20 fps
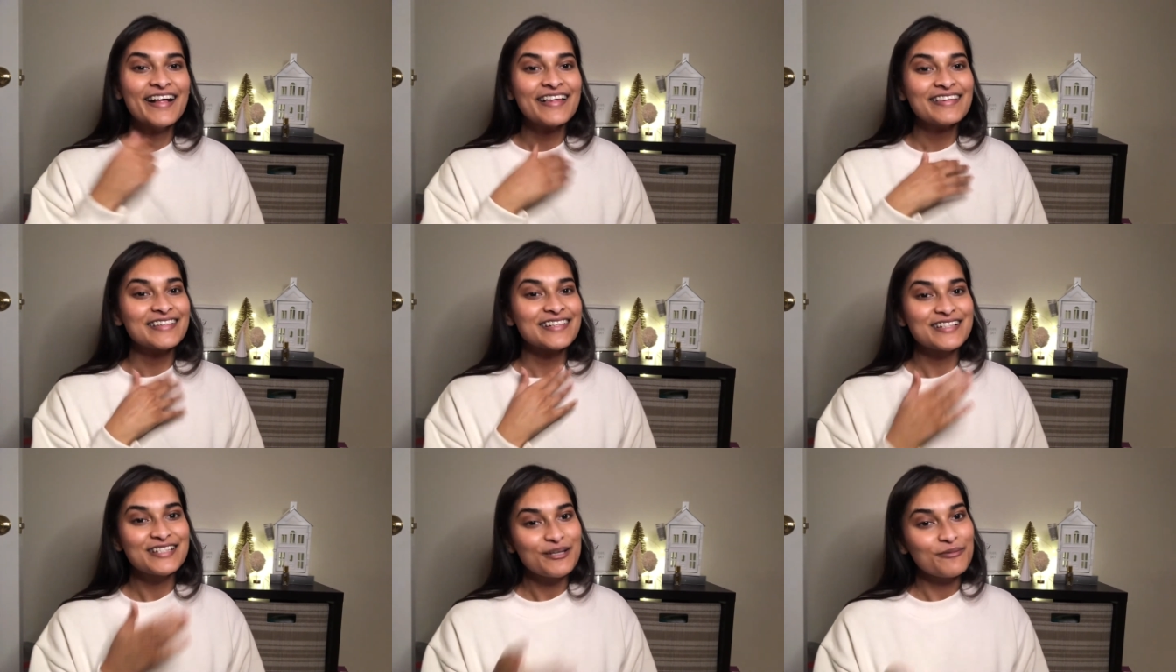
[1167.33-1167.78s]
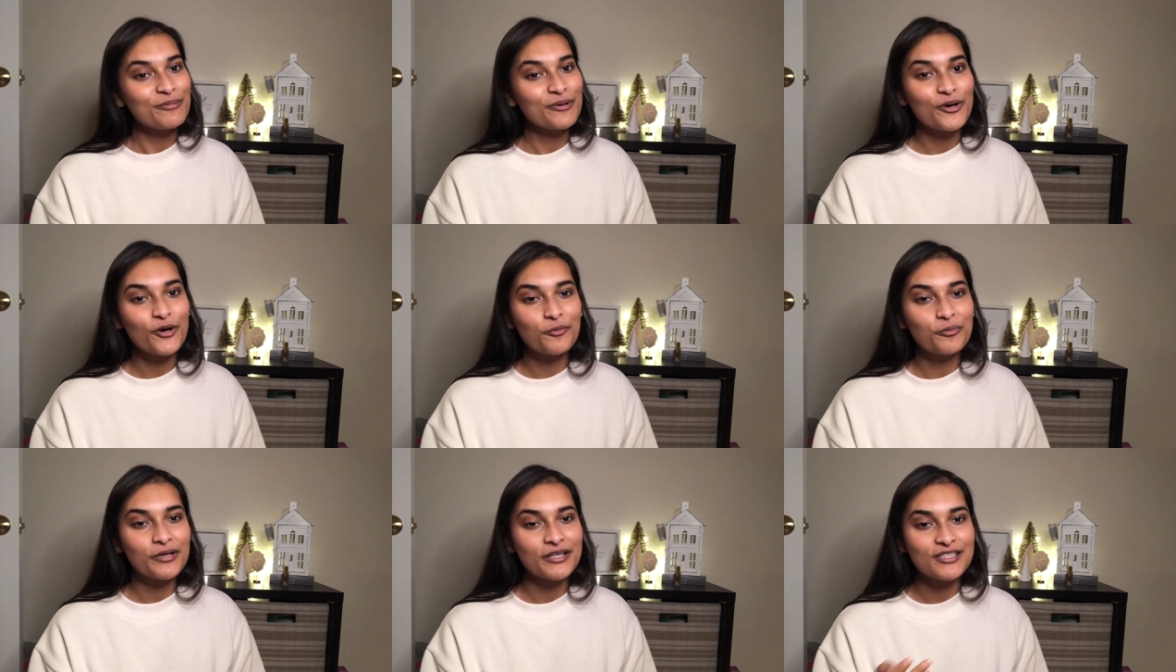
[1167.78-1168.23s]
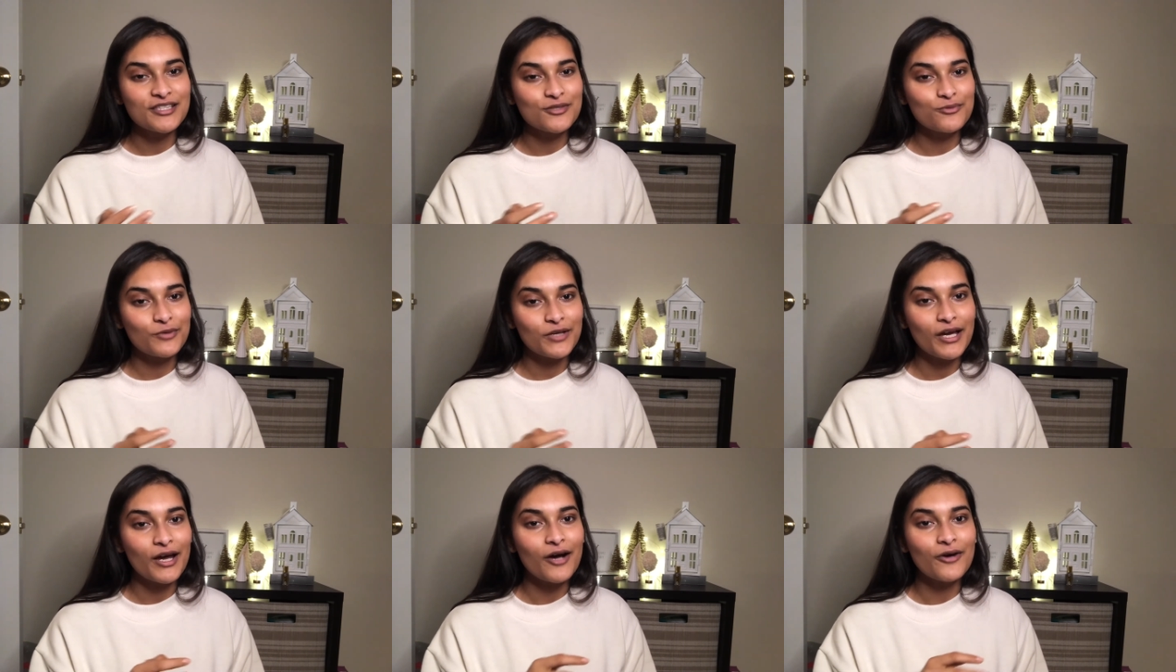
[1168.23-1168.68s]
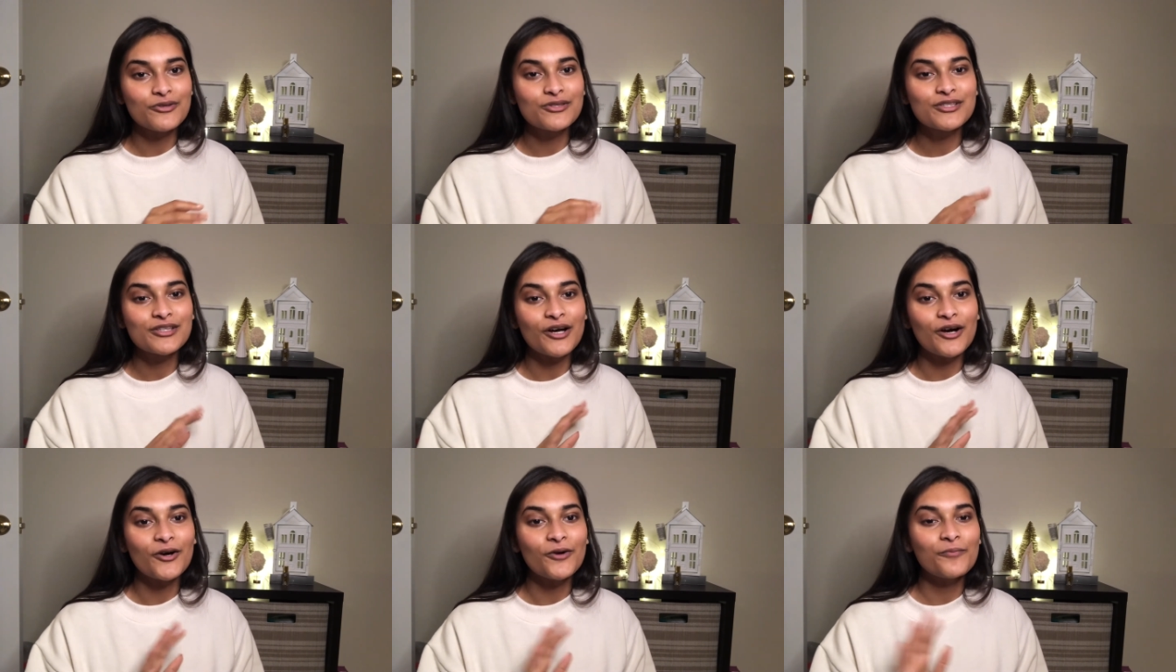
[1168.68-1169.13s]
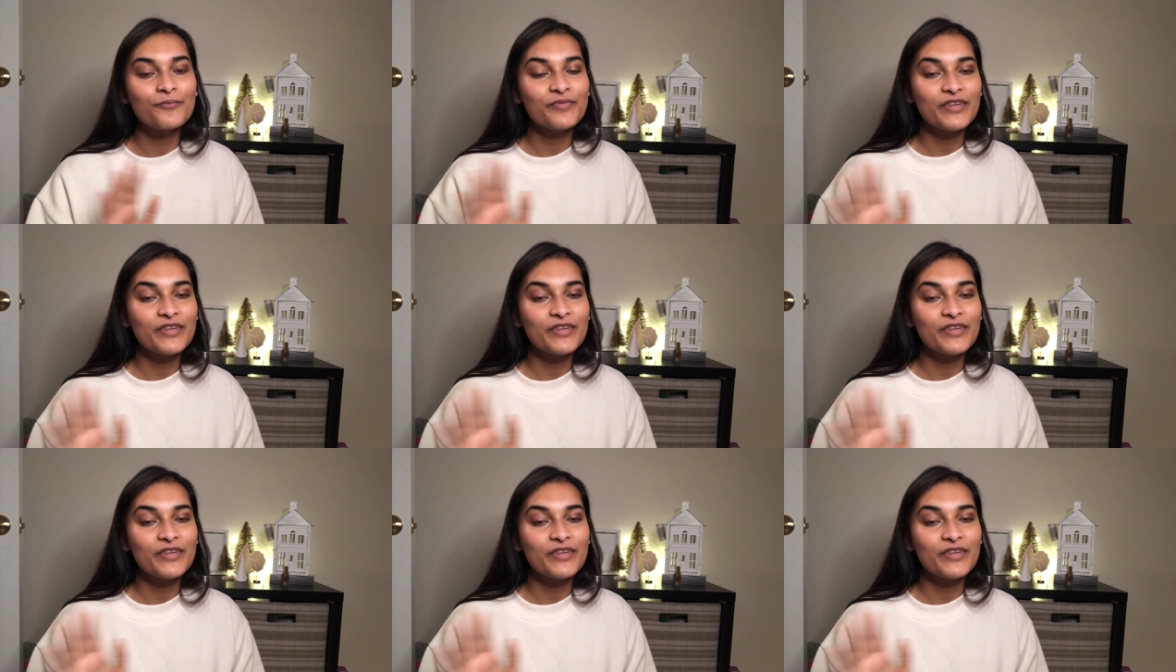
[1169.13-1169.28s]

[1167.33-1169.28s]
the typical places we go so